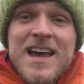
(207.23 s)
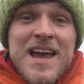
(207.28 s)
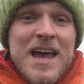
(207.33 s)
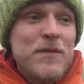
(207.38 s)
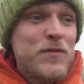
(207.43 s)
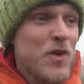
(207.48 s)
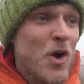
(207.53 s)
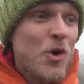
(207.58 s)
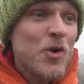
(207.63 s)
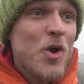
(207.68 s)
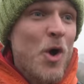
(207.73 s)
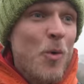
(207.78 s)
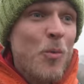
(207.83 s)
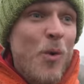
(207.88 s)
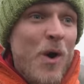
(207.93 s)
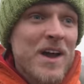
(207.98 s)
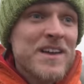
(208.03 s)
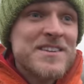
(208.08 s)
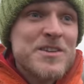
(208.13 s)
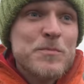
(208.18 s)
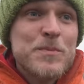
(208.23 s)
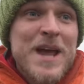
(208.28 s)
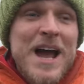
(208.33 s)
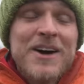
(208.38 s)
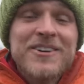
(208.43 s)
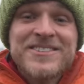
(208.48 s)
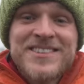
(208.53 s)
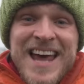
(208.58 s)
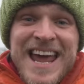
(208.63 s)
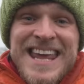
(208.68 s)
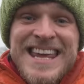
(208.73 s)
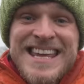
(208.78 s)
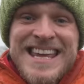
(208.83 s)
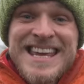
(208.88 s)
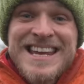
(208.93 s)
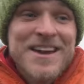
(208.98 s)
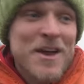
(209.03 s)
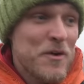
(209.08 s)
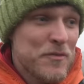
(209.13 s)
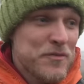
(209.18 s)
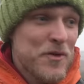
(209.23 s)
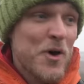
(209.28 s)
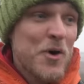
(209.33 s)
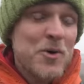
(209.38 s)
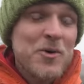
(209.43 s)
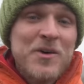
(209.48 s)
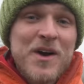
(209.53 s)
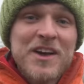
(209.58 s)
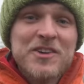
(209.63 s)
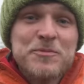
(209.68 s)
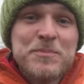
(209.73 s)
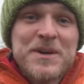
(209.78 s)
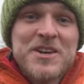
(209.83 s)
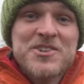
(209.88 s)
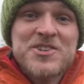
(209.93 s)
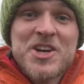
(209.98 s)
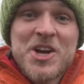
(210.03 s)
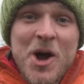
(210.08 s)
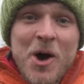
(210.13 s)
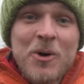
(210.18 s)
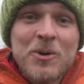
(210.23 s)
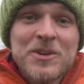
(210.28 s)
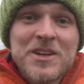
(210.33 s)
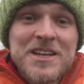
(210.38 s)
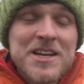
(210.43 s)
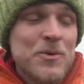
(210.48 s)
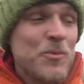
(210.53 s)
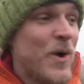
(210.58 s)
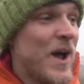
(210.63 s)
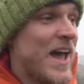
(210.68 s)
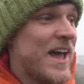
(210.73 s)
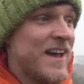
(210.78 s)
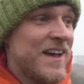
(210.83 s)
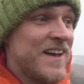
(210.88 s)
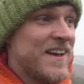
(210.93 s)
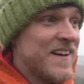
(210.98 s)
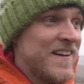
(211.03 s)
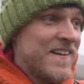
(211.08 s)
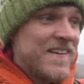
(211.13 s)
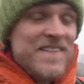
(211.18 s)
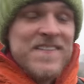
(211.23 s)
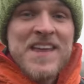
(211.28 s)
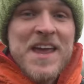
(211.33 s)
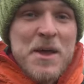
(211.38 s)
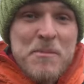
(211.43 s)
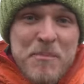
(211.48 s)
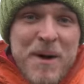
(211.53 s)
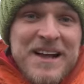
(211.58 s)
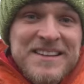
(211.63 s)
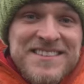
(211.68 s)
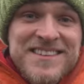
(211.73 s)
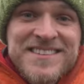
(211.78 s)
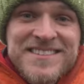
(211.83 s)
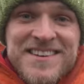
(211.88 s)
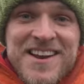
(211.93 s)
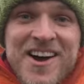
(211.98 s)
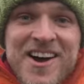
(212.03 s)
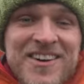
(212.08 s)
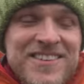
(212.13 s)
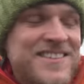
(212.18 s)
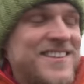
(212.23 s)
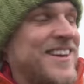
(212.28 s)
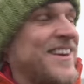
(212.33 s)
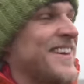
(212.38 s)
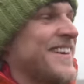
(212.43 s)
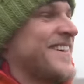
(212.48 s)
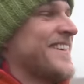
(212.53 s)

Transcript: If you're not wanting to be out taking photographs because you're cold and you're wet, it matters not.